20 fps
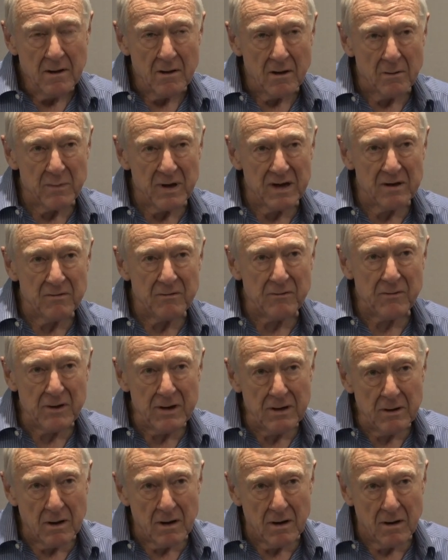of being
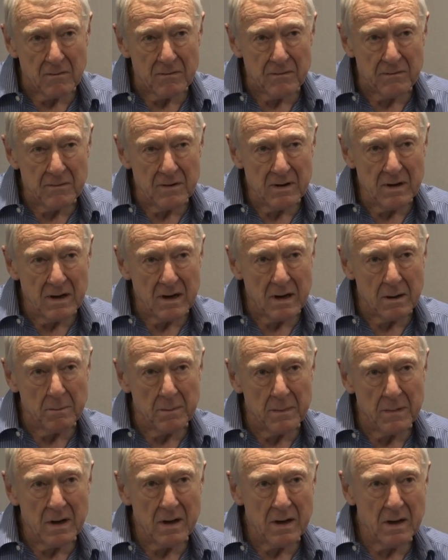free of
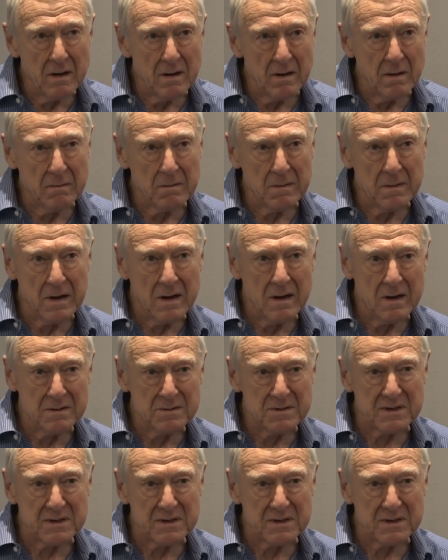a